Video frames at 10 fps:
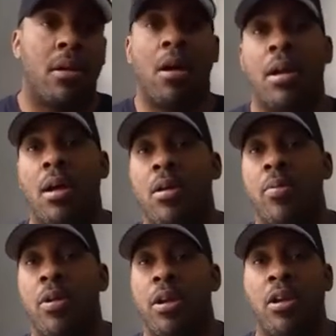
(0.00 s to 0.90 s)
cut our
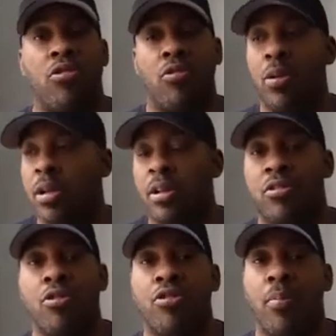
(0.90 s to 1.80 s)
communications, whether that's
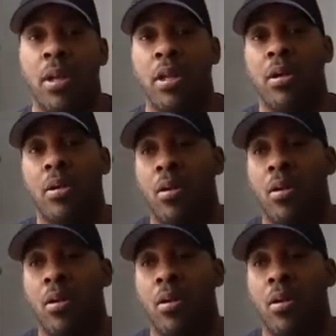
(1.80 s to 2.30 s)
social media